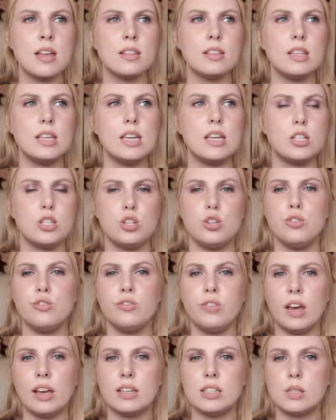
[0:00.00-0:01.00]
the Too
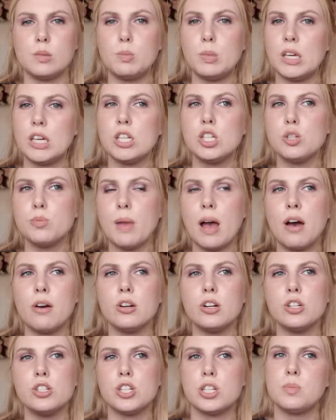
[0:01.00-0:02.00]
Faced Peach
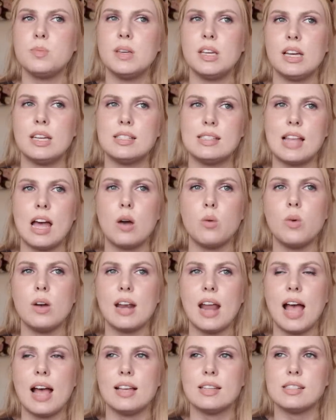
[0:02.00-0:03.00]
Powder just because that one
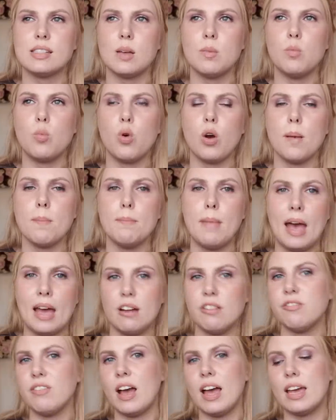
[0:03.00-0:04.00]
has a more
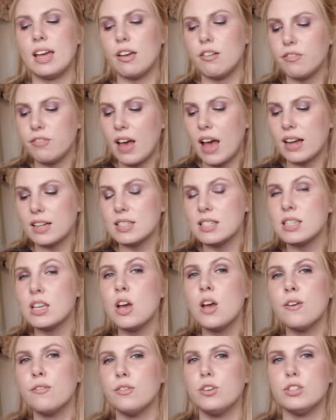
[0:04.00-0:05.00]
mattifying effect
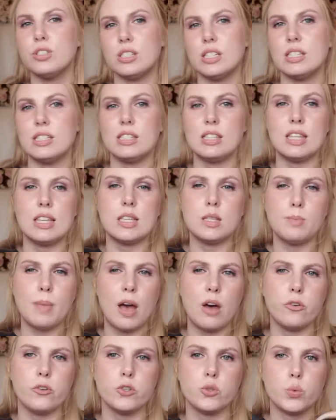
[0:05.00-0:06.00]
versus these
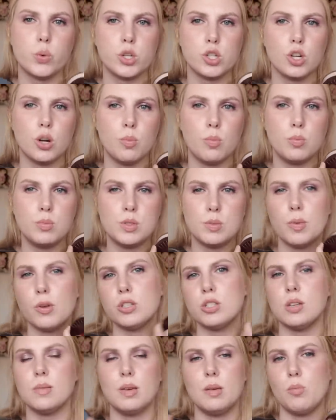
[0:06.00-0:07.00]
powders, which are
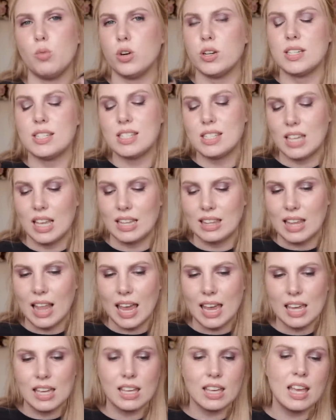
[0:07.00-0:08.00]
supposed to be more
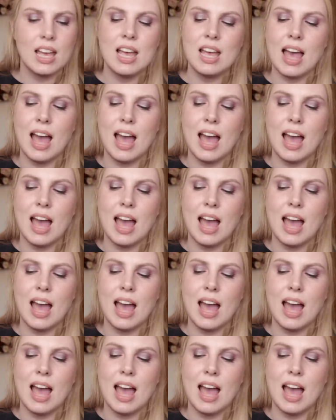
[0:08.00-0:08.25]
skin-like.